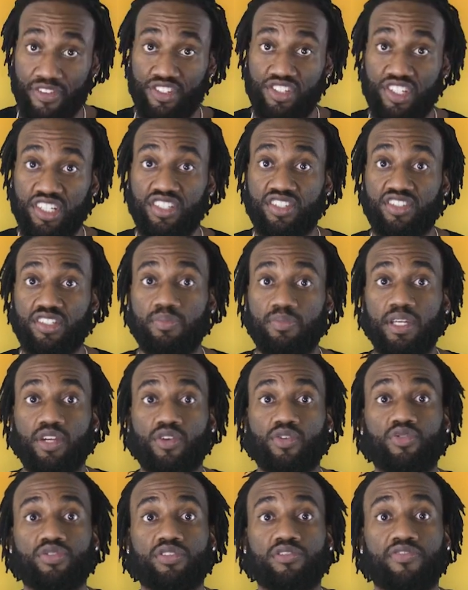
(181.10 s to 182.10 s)
for Jesus to be
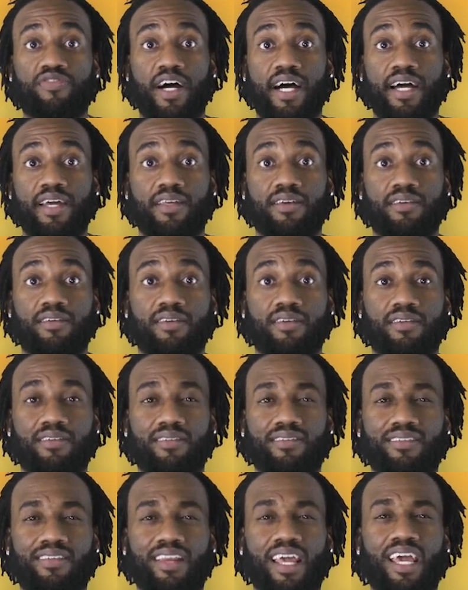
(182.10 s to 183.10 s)
crucified,
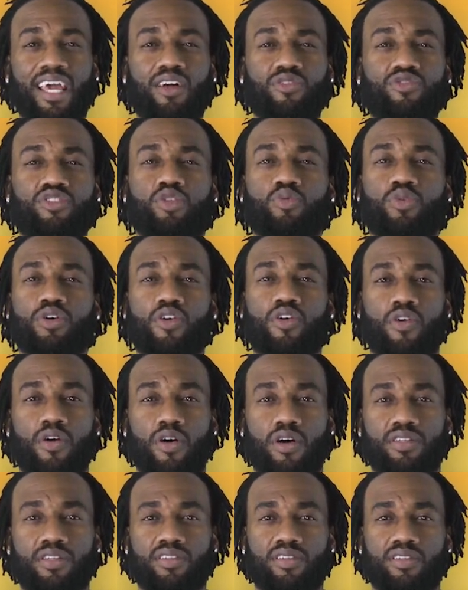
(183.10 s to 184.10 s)
nailed to a
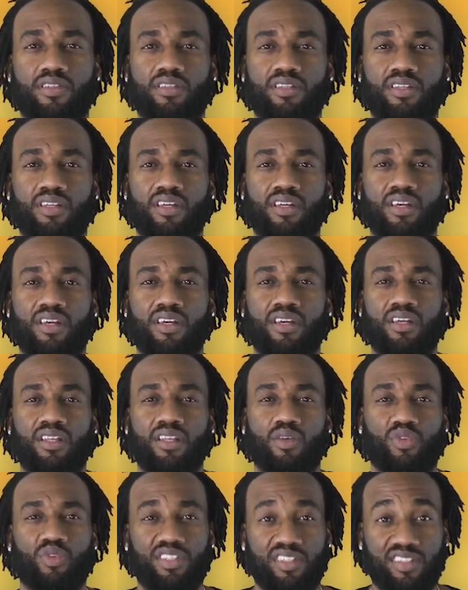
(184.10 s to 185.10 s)
cross.
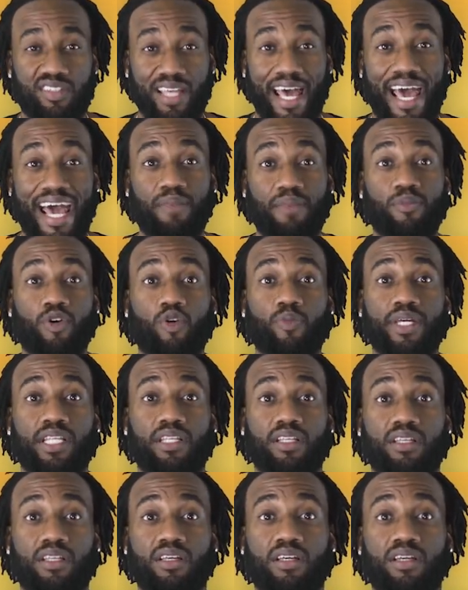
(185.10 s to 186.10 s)
It was a sad moment.
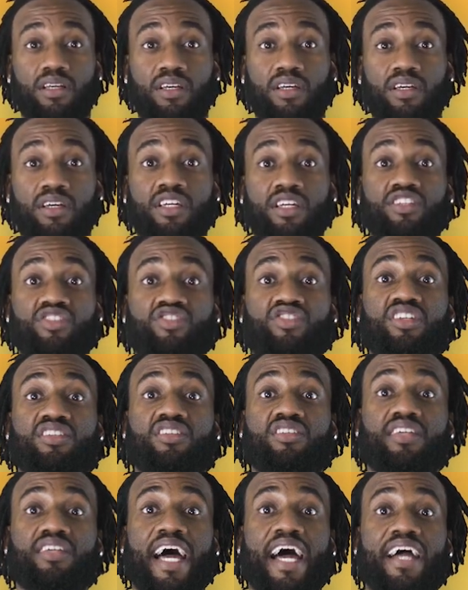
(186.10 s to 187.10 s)

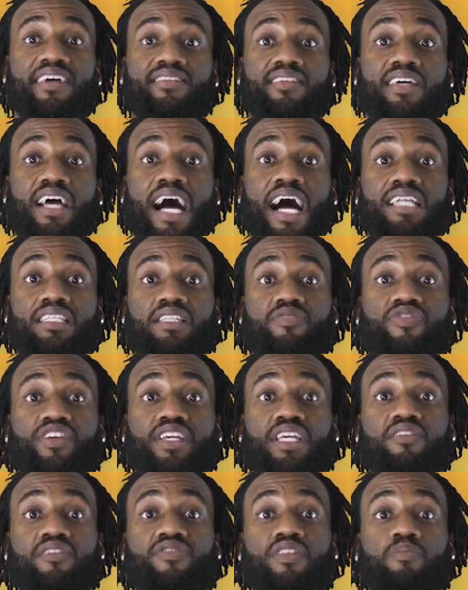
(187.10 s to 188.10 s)
Jesus asked God to
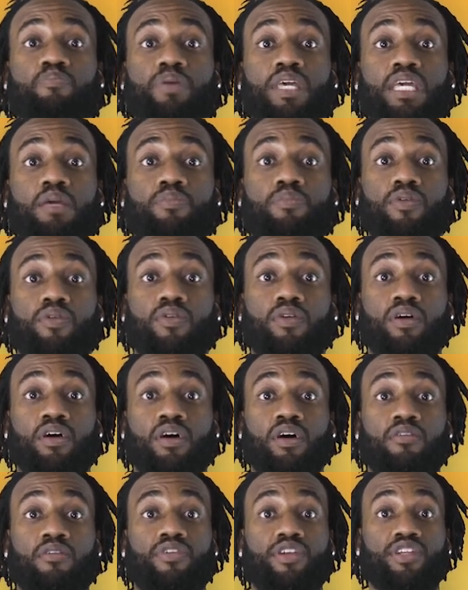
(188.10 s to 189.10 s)
forgive the people
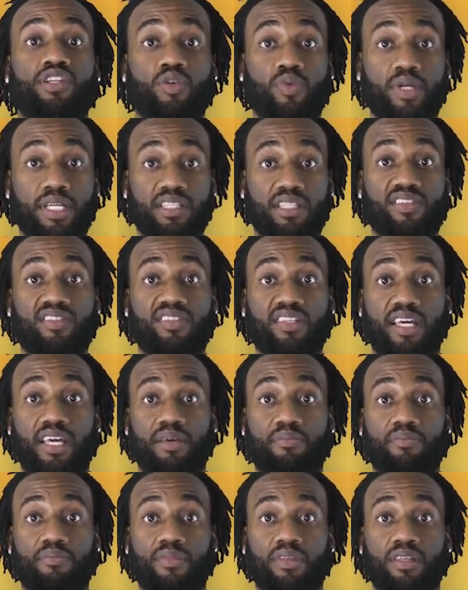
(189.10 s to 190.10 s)
for doing this to
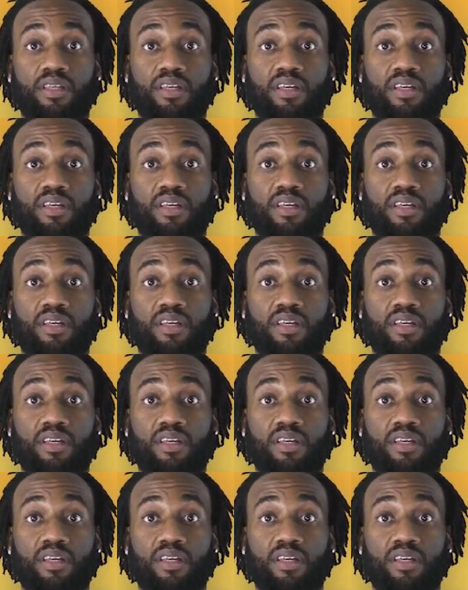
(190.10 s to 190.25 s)
him,